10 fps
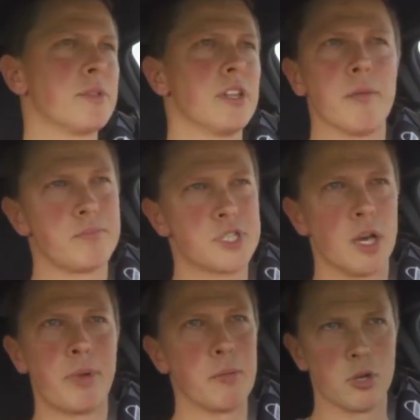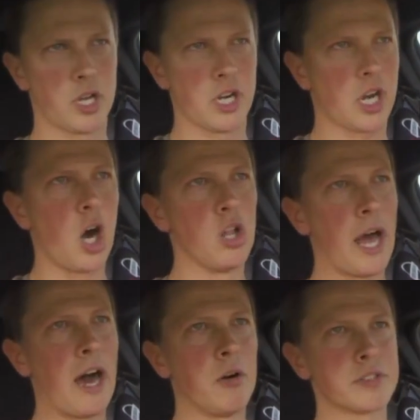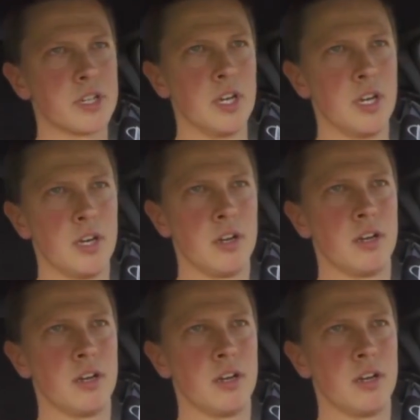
it's something that some people are going to call out,